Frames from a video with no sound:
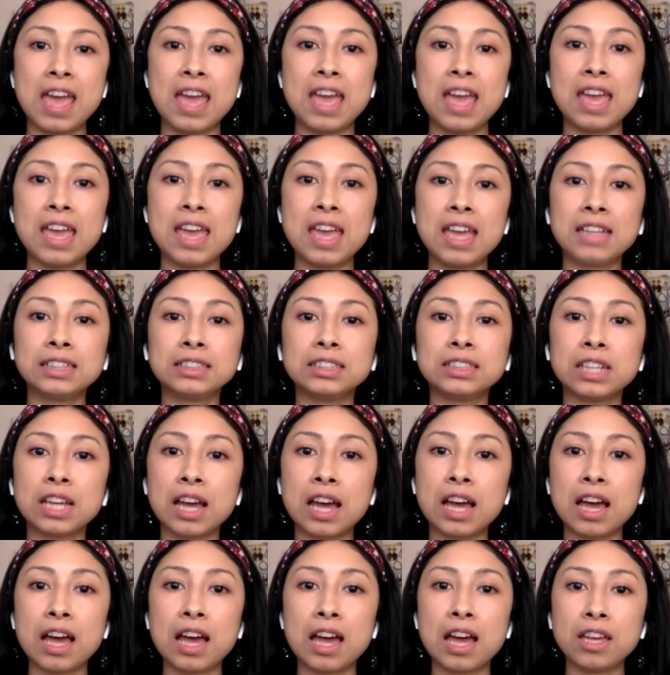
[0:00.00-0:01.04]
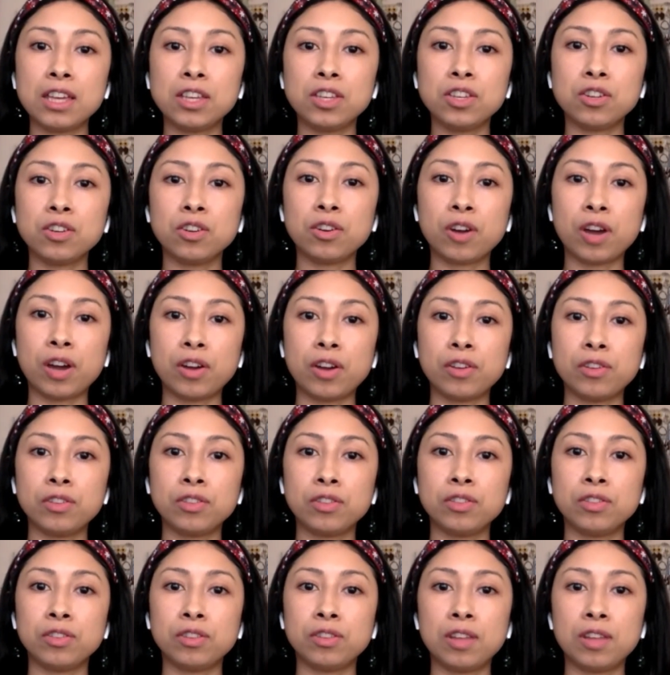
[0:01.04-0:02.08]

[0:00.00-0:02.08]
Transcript: And uh, you know how